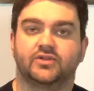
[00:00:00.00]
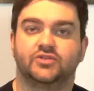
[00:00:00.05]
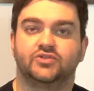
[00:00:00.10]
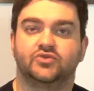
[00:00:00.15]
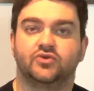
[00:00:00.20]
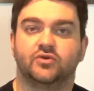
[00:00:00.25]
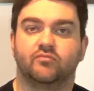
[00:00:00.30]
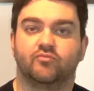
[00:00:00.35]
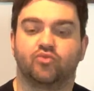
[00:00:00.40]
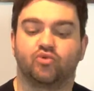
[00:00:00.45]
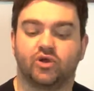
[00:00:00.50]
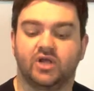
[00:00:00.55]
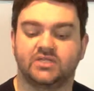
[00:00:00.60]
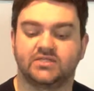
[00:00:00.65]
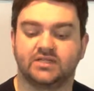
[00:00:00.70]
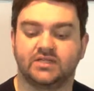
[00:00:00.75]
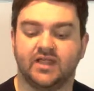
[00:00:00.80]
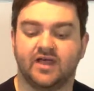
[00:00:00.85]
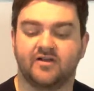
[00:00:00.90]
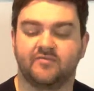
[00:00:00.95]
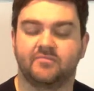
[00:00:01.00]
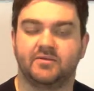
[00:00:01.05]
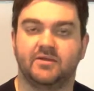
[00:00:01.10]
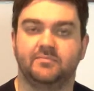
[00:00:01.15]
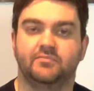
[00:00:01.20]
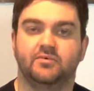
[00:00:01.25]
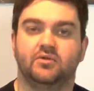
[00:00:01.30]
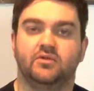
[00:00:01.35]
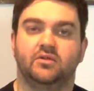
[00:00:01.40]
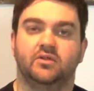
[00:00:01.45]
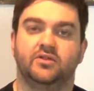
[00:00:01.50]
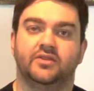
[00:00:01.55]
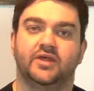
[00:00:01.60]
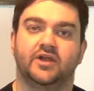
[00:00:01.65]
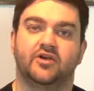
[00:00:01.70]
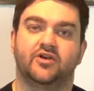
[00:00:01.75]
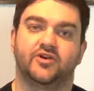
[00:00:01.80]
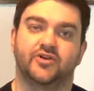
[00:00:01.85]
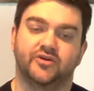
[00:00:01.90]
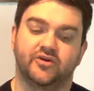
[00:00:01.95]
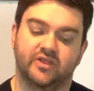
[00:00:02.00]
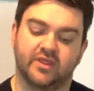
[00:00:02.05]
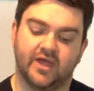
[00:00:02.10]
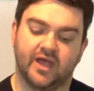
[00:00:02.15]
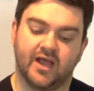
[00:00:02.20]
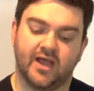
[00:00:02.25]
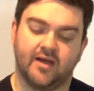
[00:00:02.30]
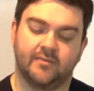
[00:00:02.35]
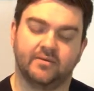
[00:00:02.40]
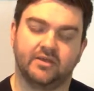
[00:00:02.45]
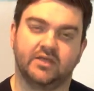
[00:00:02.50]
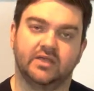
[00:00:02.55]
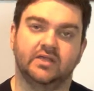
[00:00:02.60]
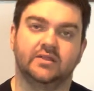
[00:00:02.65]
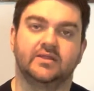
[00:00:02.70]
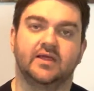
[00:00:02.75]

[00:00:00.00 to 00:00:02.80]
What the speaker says: to impress a lot of people that are new to the hobby,